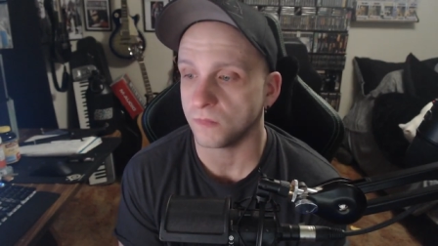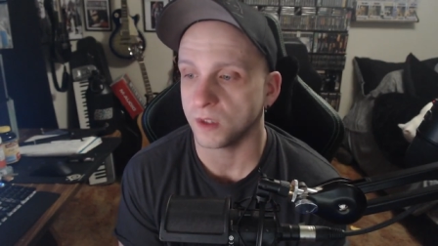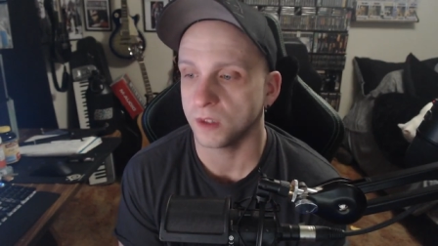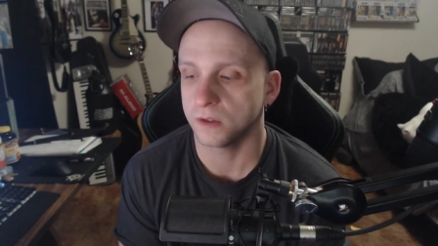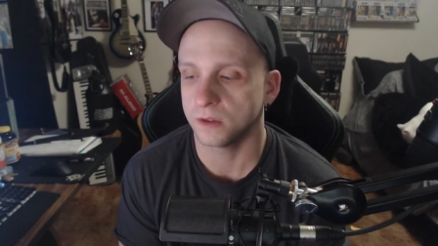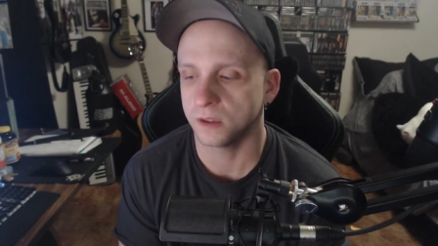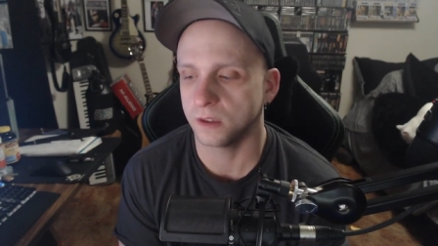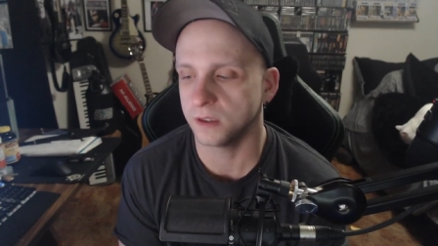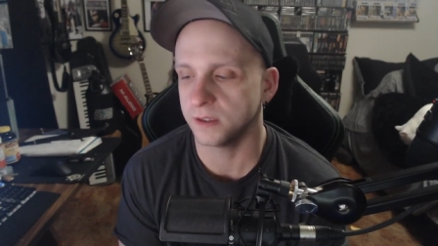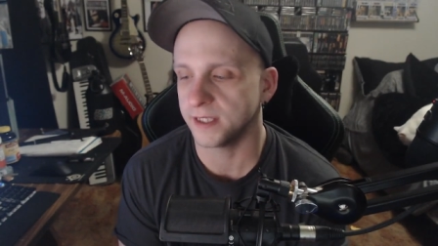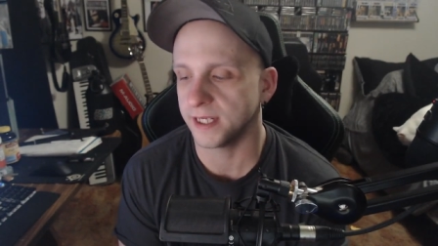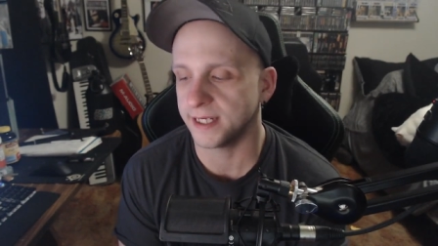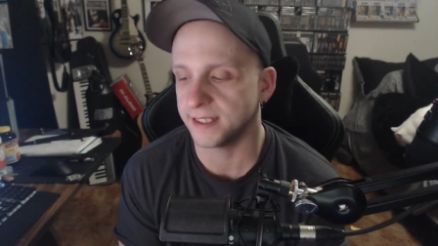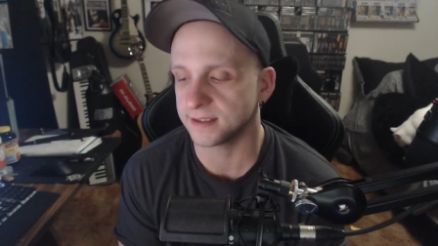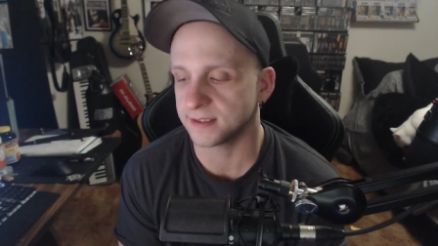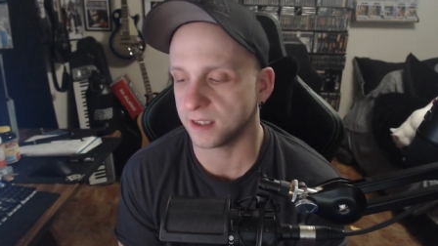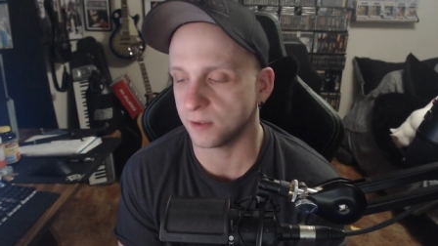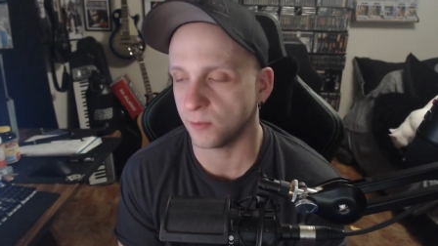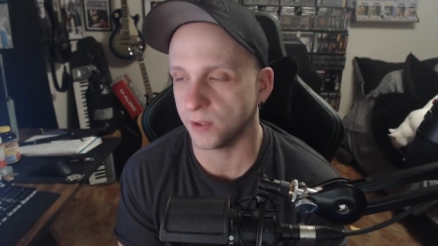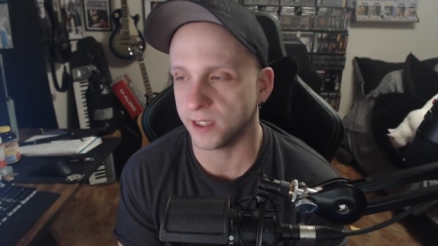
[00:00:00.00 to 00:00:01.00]
There are
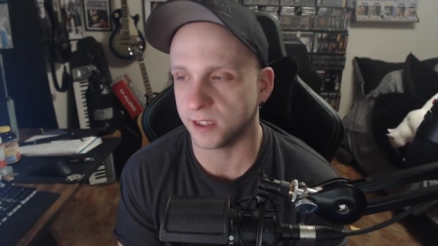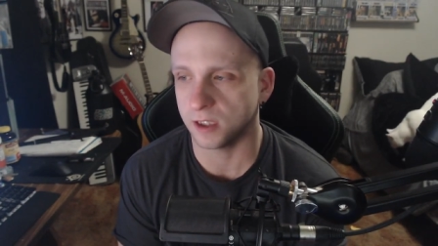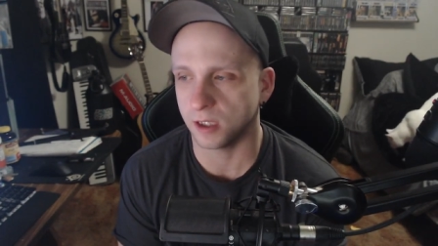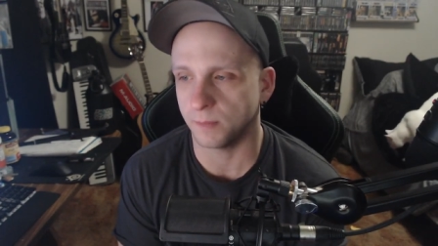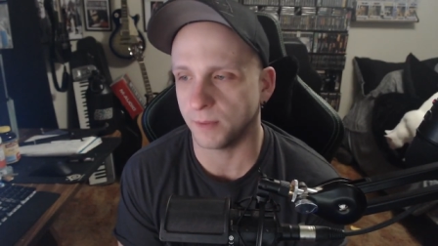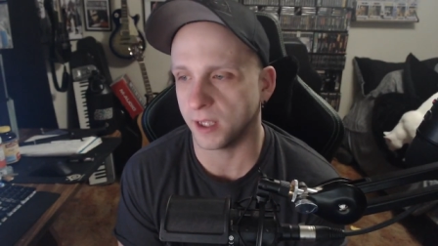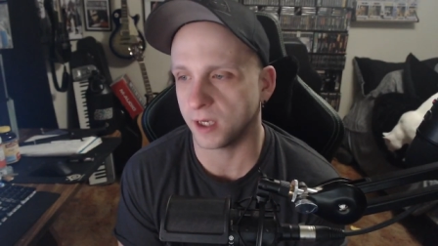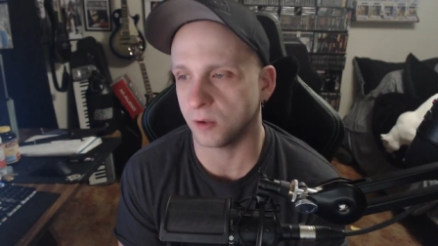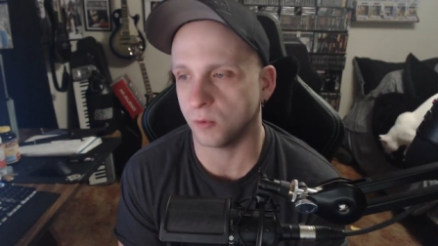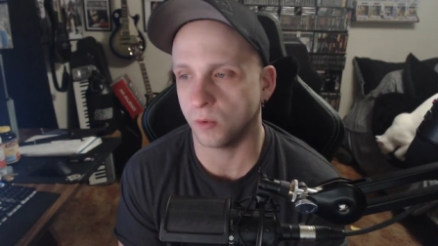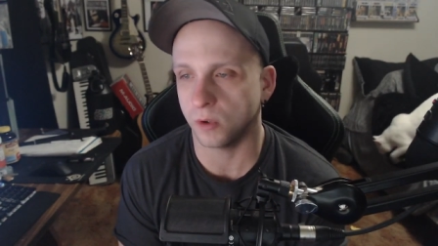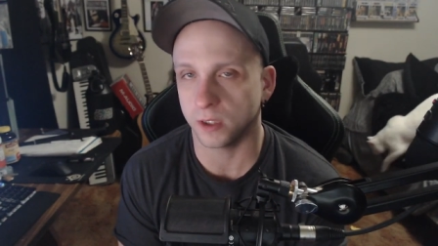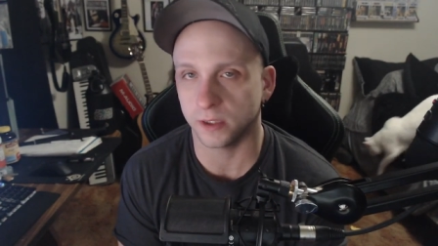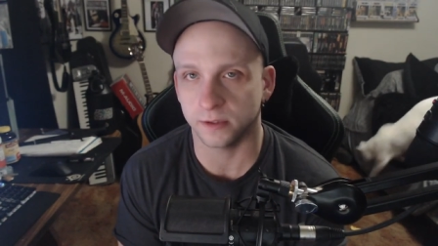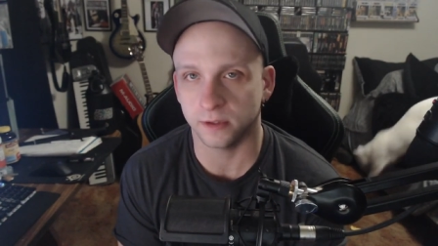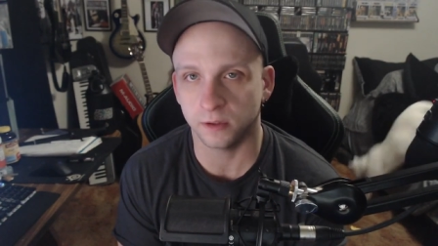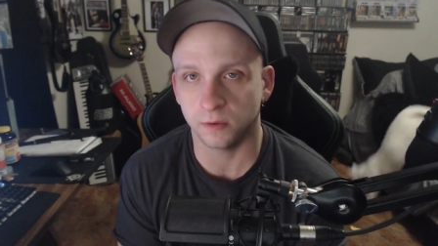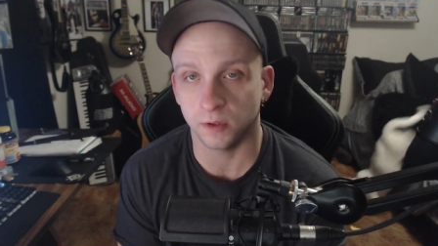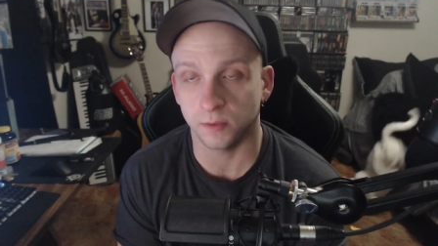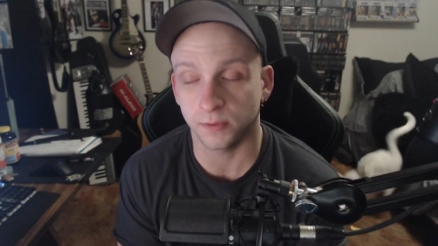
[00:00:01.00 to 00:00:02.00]
days I wake up, I don't want to
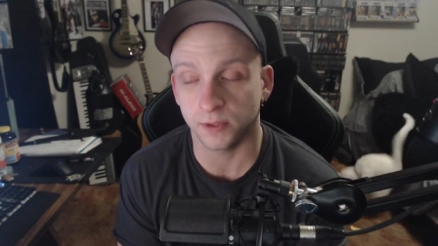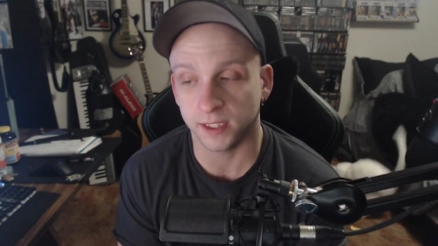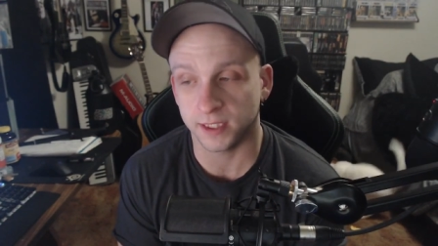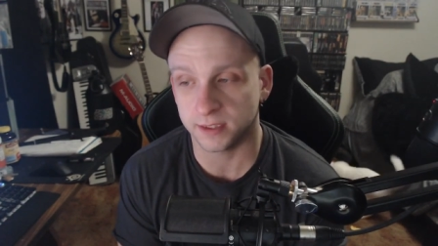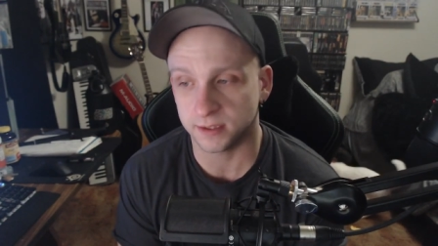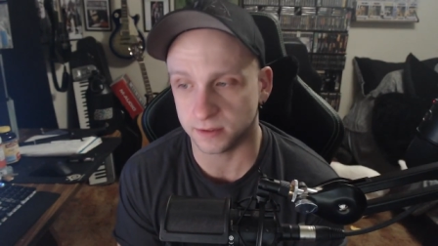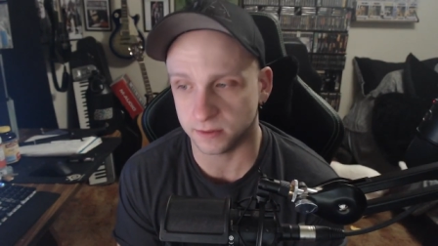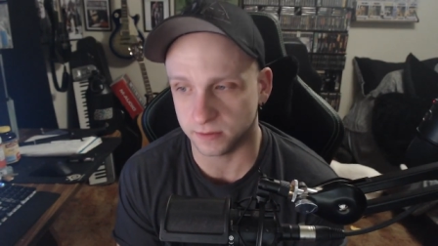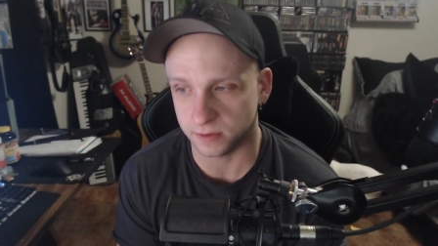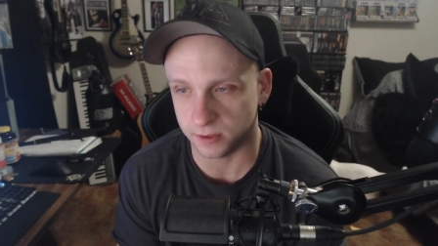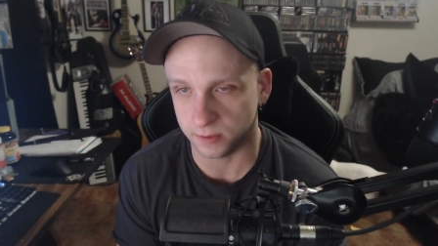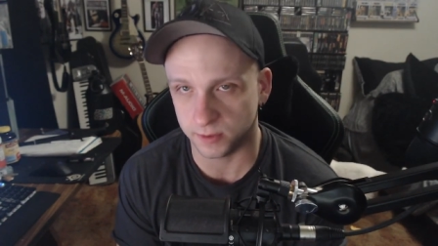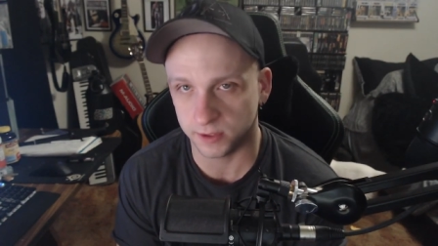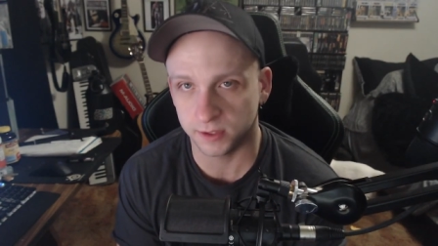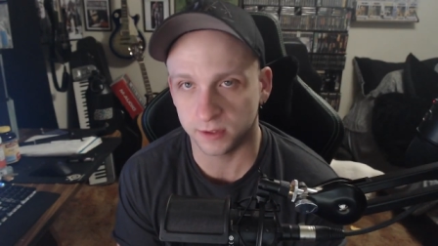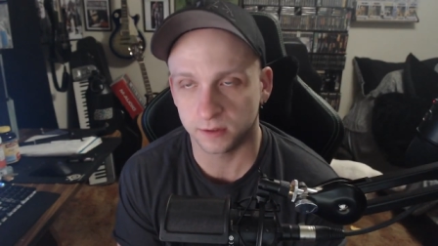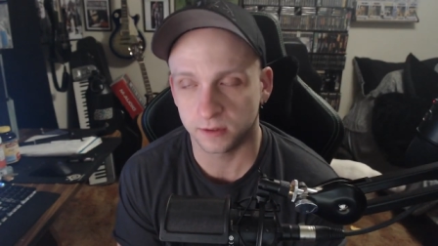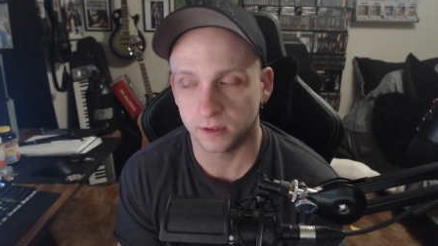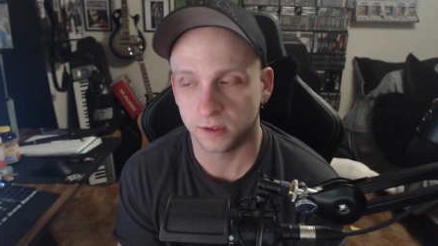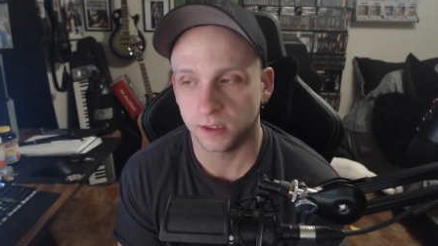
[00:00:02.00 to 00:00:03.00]
do it, but I still do it.